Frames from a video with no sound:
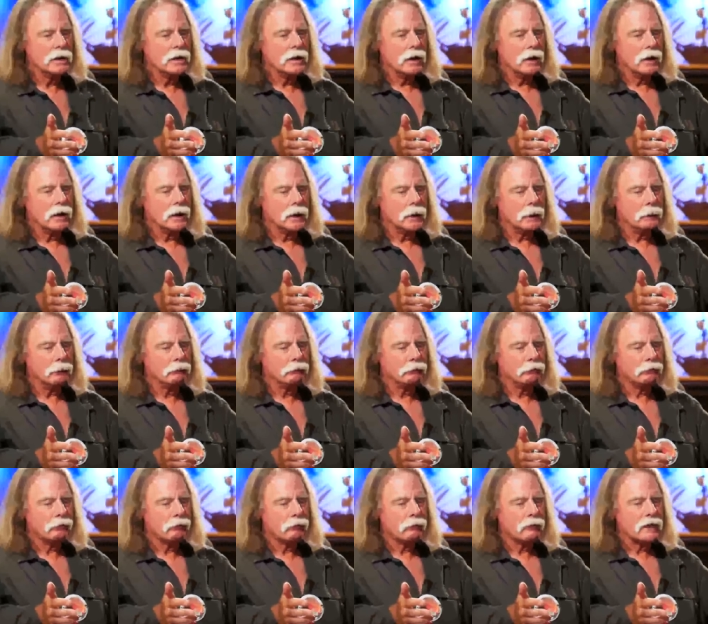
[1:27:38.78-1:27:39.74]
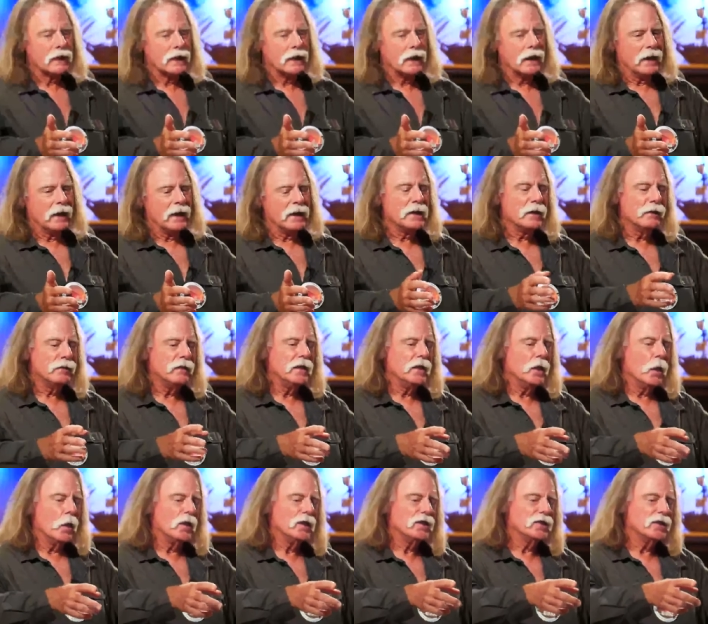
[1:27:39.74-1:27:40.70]
Um, uh, and if you
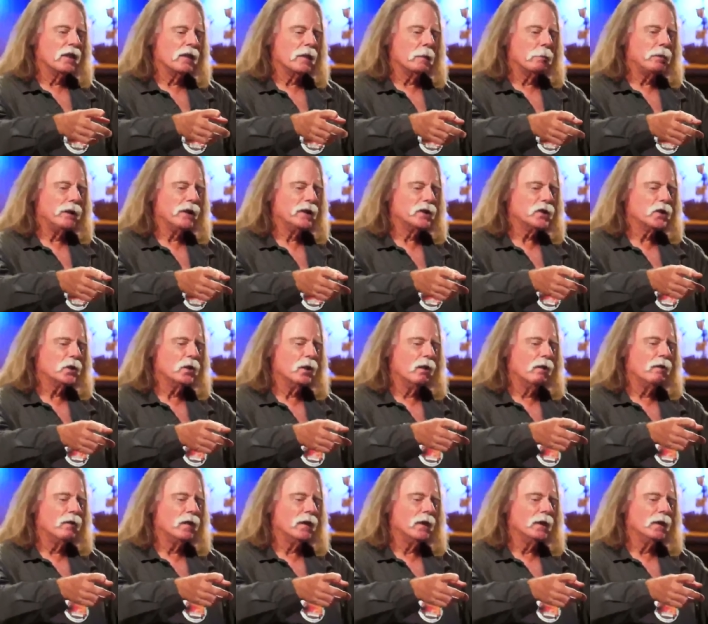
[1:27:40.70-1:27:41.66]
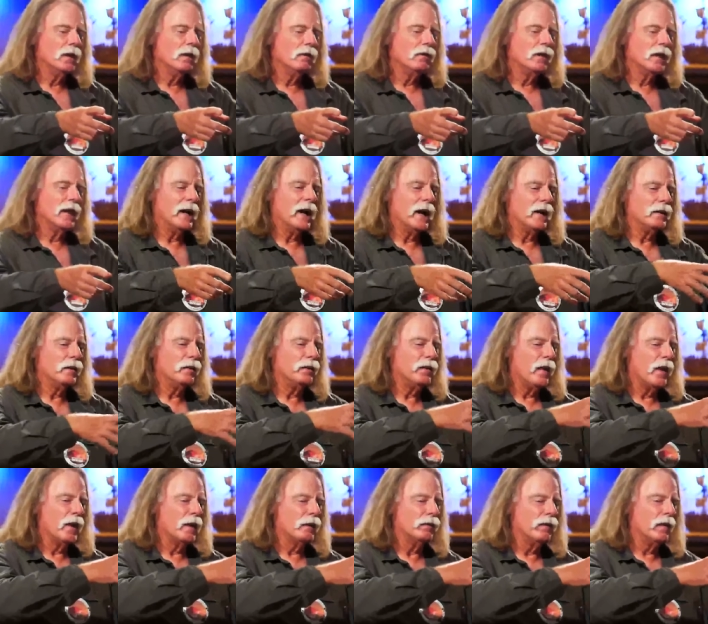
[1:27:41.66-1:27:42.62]
noticed on that picture of the of the guy, the
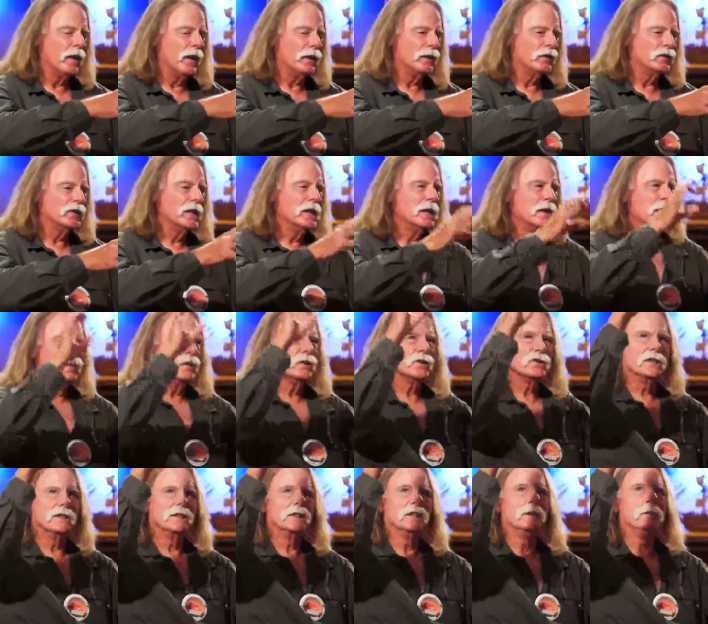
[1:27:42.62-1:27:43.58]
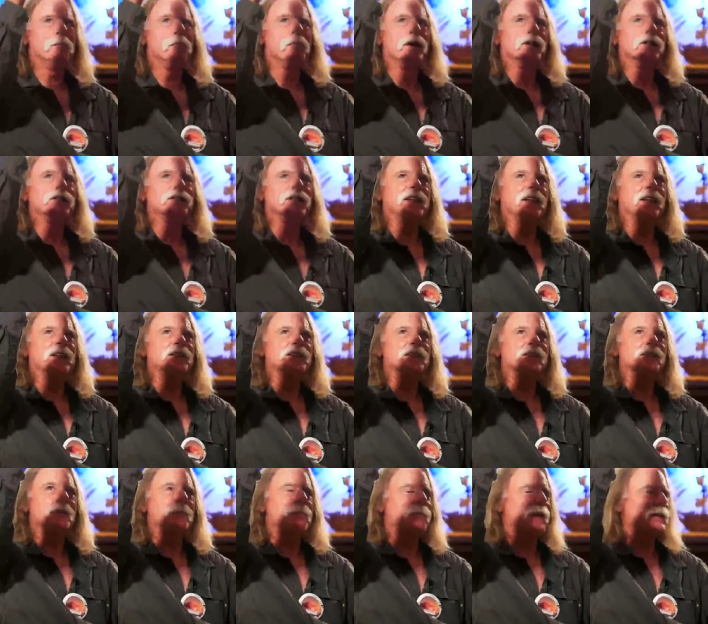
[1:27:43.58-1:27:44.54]
firefighters, there's a little mustache.
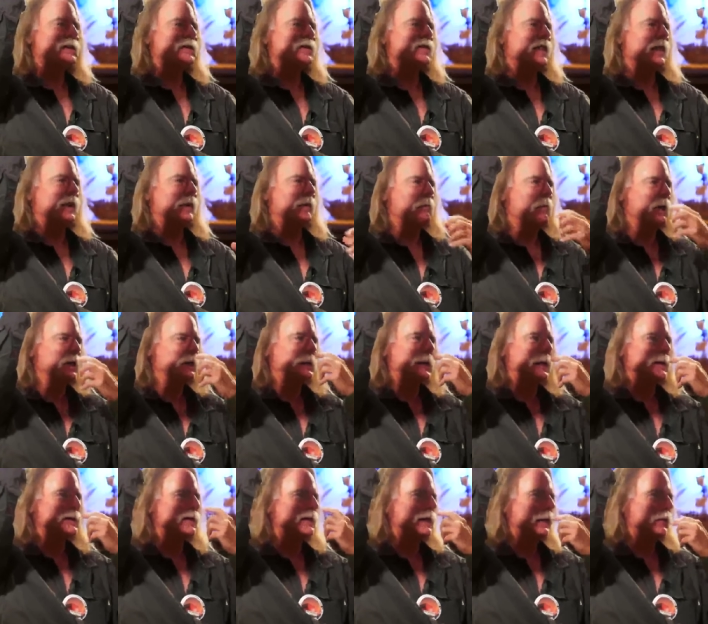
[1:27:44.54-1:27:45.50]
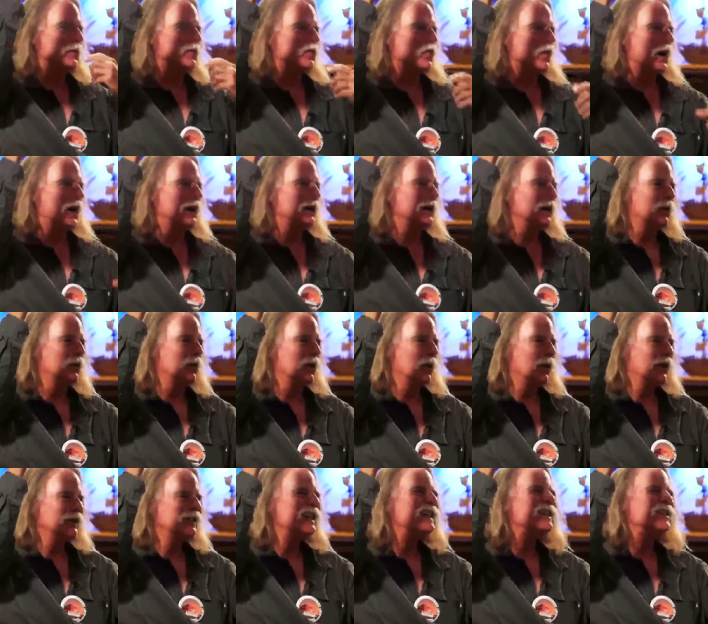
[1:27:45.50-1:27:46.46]
There's a picture there of mustache that they were trying to grow.
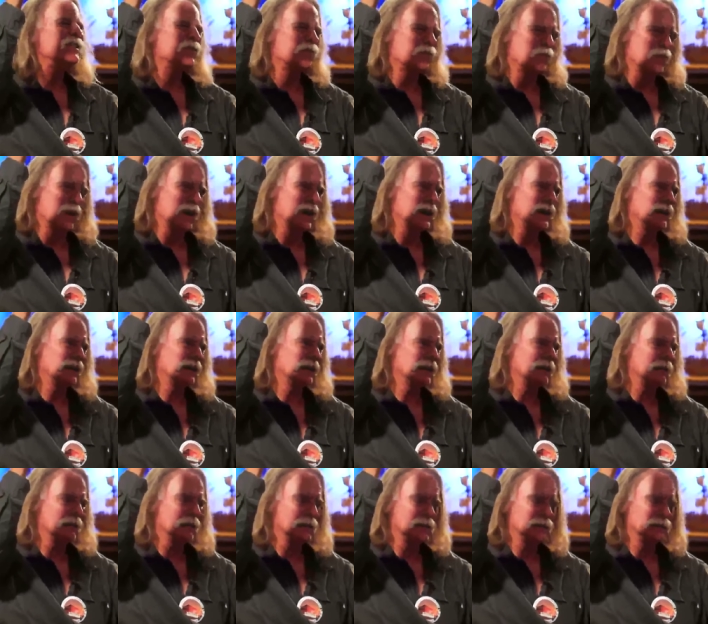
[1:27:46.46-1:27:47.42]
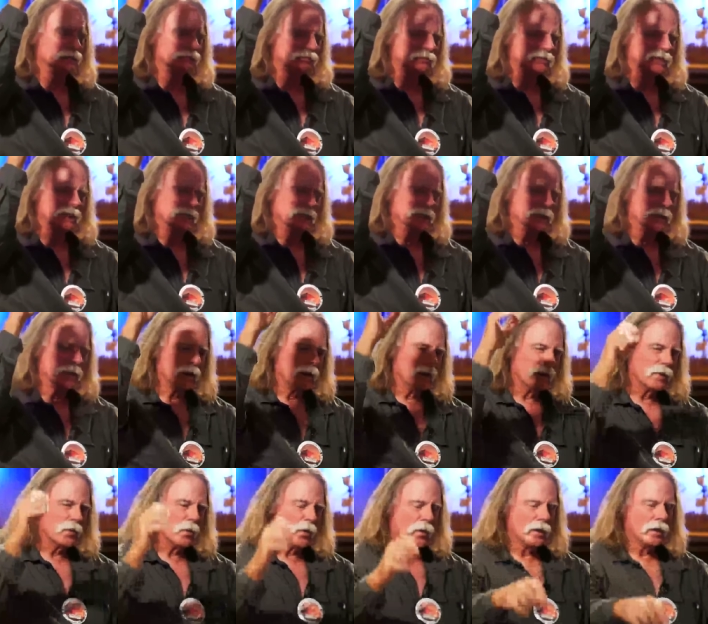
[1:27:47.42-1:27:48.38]
I say trying to grow in the
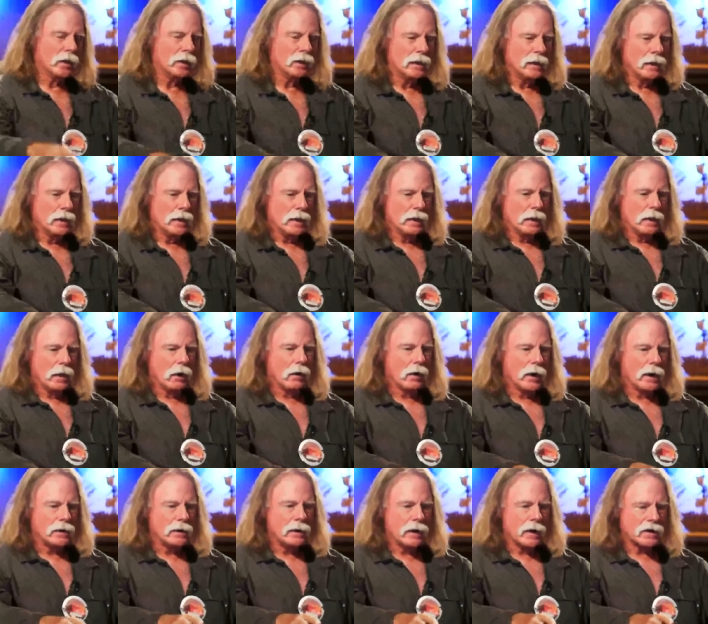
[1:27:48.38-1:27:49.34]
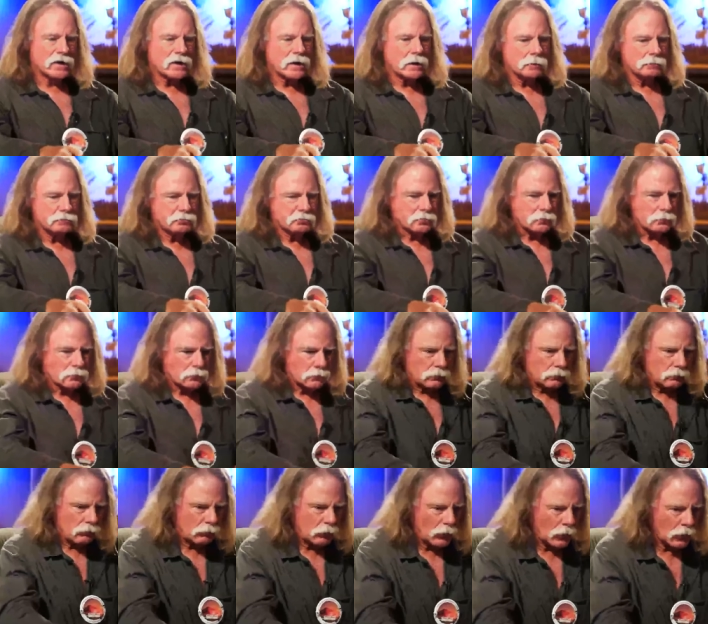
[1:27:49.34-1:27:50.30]
corner. All right, next.
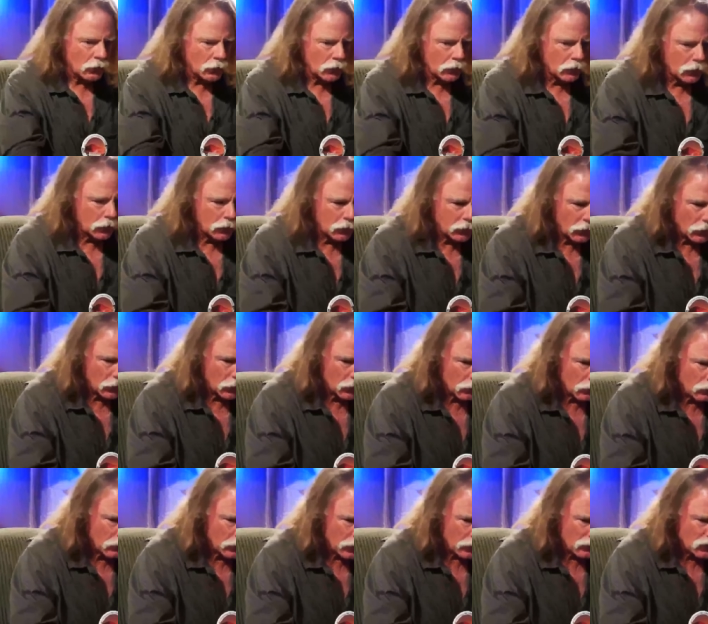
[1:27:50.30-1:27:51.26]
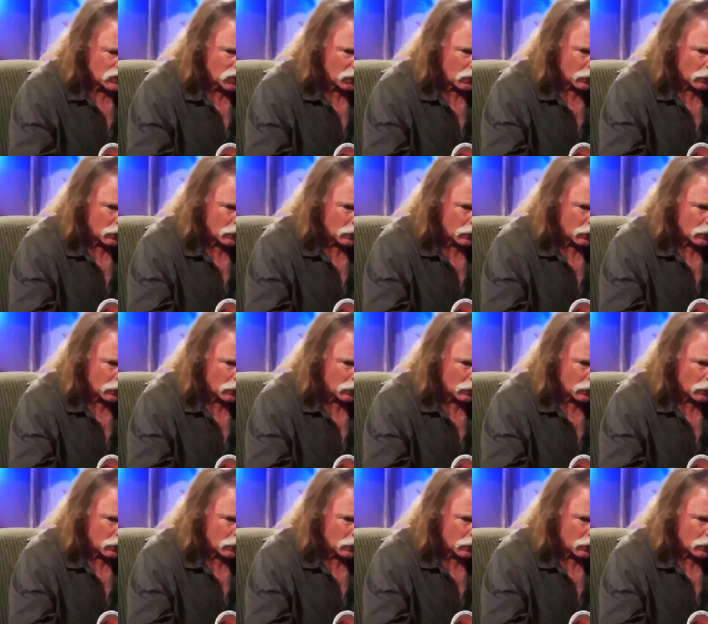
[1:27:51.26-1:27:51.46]
Okay, so